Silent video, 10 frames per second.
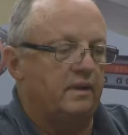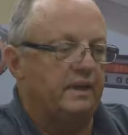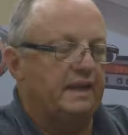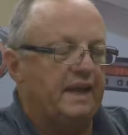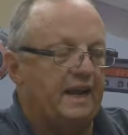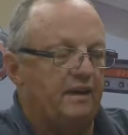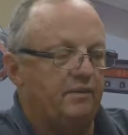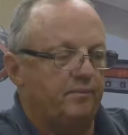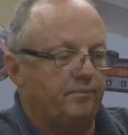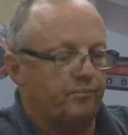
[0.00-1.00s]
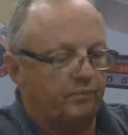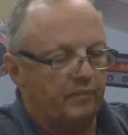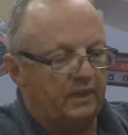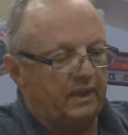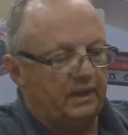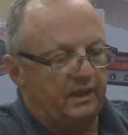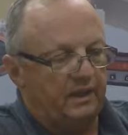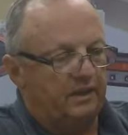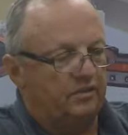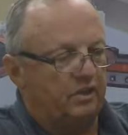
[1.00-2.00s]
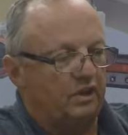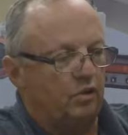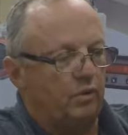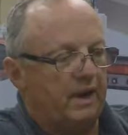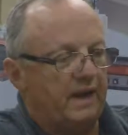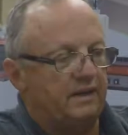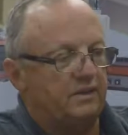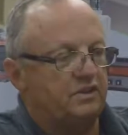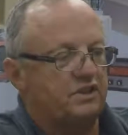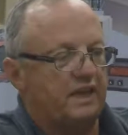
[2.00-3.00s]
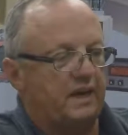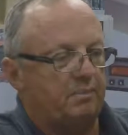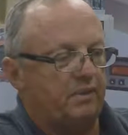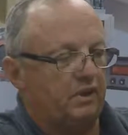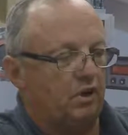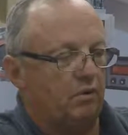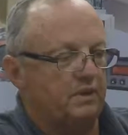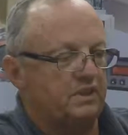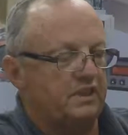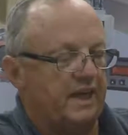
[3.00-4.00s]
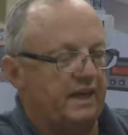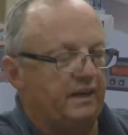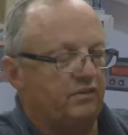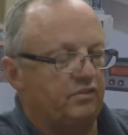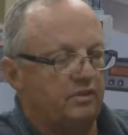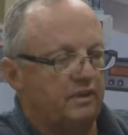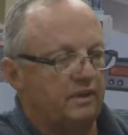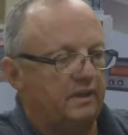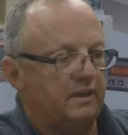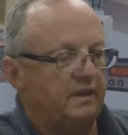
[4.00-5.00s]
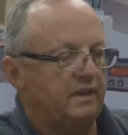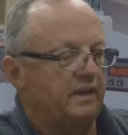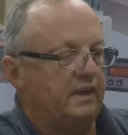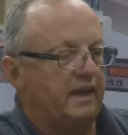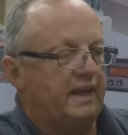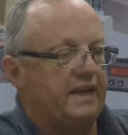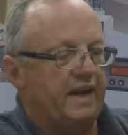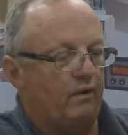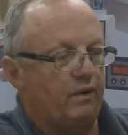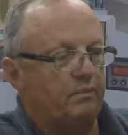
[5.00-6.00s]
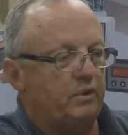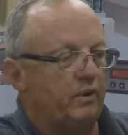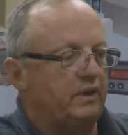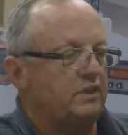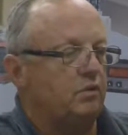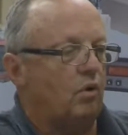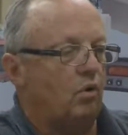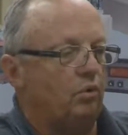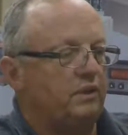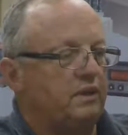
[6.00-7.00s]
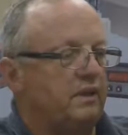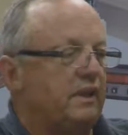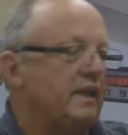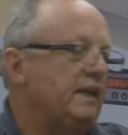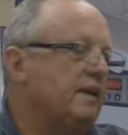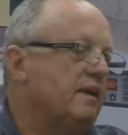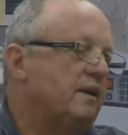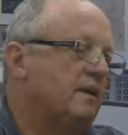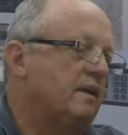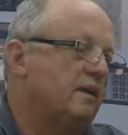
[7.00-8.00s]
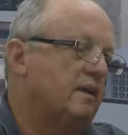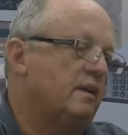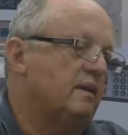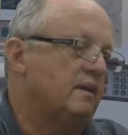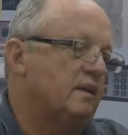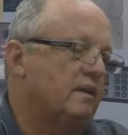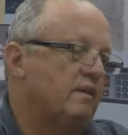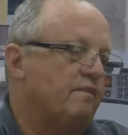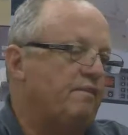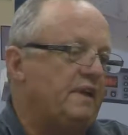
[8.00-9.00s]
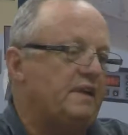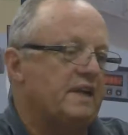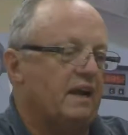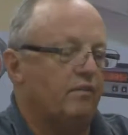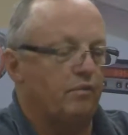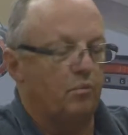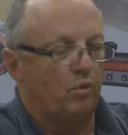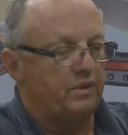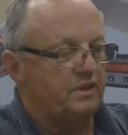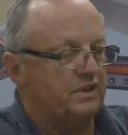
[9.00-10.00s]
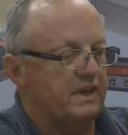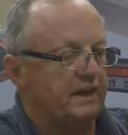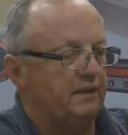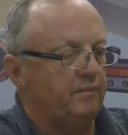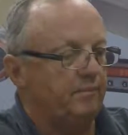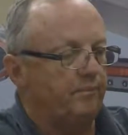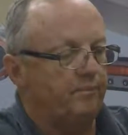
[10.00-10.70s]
and again, it's going to create the setup of the current settings. And now I'm going to hold the feed down for more than a second.